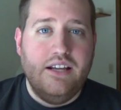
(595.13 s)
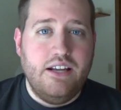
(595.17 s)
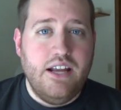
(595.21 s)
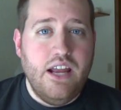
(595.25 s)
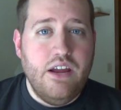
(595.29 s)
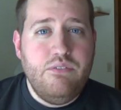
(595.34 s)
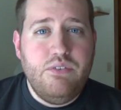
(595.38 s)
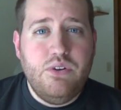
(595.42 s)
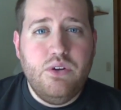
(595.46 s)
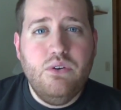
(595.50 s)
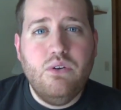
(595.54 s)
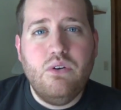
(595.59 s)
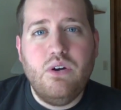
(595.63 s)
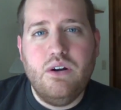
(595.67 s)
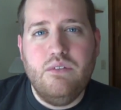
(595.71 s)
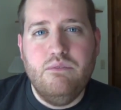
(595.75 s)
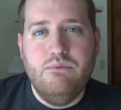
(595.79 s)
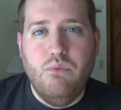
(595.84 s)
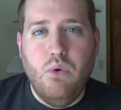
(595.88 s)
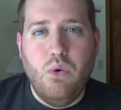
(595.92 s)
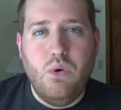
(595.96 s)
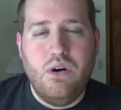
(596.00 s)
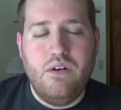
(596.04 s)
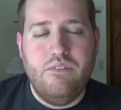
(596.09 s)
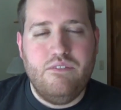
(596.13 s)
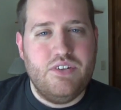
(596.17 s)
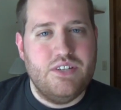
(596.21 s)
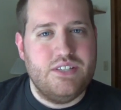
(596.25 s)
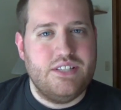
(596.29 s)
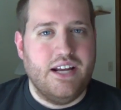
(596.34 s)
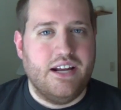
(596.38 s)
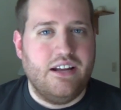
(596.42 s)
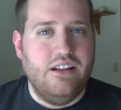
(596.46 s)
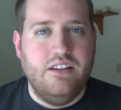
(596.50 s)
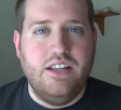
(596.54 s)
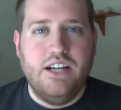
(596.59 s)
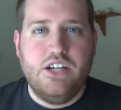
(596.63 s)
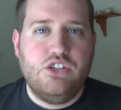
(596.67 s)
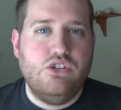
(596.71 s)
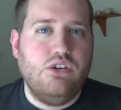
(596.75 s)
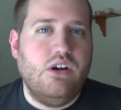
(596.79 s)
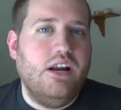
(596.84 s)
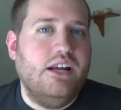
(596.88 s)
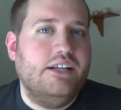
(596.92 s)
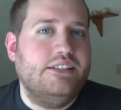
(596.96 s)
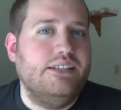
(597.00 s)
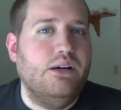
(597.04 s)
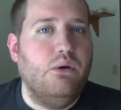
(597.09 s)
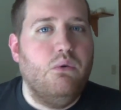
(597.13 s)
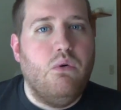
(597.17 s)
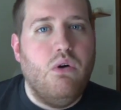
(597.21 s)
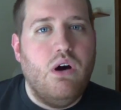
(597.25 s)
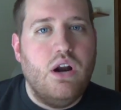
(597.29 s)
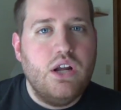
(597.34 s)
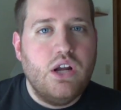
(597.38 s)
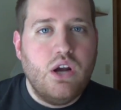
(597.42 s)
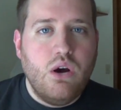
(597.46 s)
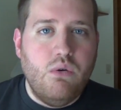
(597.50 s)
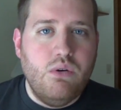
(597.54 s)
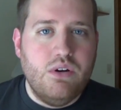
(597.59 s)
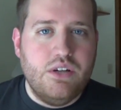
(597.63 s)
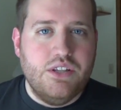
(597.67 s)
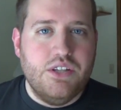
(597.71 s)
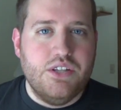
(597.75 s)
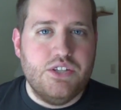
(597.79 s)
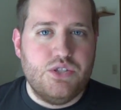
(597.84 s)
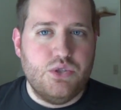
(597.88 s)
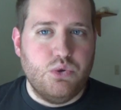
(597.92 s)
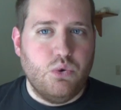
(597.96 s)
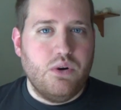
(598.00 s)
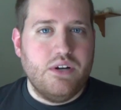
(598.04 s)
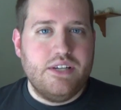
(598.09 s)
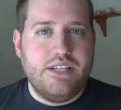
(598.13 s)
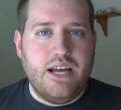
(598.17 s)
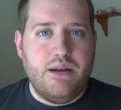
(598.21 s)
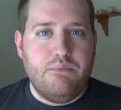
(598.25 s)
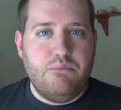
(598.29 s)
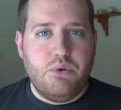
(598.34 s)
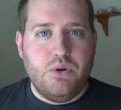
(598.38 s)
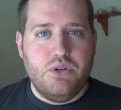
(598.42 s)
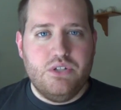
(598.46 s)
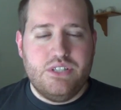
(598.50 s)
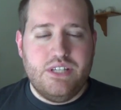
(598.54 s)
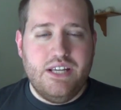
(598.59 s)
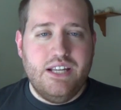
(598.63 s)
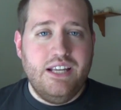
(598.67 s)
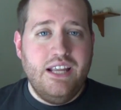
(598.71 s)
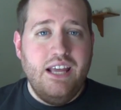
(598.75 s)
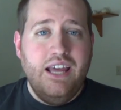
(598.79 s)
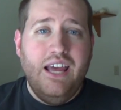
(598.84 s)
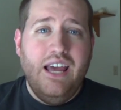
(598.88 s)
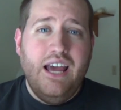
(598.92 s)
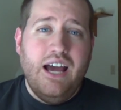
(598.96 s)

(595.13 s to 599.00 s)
If you are more of just like electronics and want to go into the store type person,